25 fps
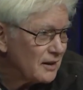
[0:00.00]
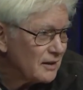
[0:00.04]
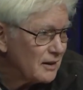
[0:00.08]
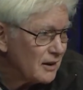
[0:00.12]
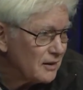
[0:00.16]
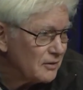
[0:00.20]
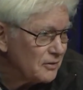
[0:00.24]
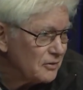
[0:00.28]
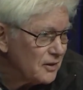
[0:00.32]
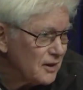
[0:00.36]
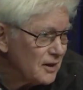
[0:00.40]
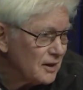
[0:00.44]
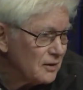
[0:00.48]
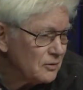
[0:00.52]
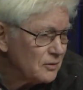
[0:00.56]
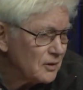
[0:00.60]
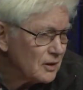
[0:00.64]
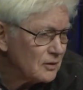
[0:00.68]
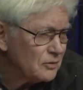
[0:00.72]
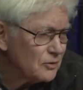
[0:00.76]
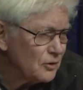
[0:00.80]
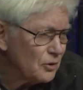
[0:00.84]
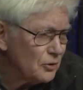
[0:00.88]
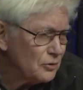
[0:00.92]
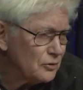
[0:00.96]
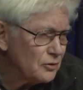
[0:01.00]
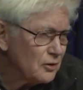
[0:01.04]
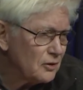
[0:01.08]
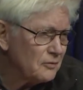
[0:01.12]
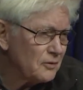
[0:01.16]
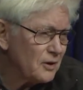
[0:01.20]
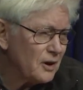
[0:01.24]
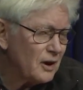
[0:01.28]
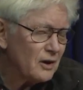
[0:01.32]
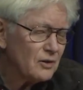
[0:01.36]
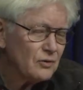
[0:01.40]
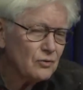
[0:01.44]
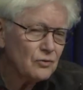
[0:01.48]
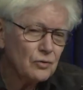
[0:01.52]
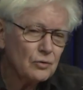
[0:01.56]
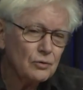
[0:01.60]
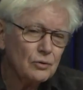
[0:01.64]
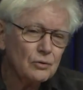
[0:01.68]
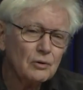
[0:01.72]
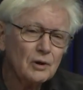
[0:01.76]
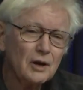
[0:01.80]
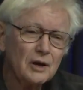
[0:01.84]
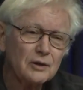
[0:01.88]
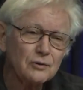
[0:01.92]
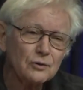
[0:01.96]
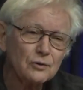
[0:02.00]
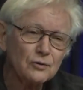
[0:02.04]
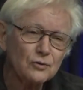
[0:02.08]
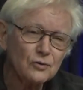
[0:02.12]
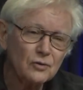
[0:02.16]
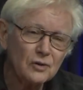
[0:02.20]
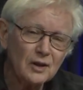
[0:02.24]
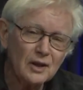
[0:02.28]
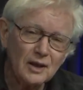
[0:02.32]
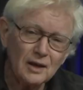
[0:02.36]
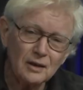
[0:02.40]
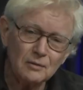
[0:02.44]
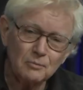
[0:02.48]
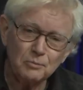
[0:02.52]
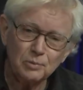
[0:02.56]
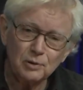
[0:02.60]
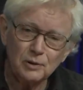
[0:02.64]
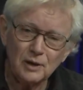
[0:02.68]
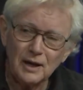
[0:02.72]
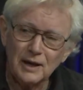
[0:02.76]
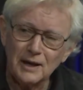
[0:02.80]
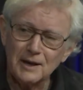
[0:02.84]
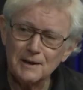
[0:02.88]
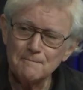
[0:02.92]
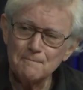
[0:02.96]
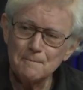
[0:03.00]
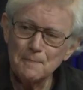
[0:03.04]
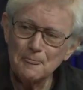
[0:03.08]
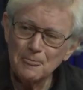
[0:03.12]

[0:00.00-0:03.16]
I think that those of us who understand play,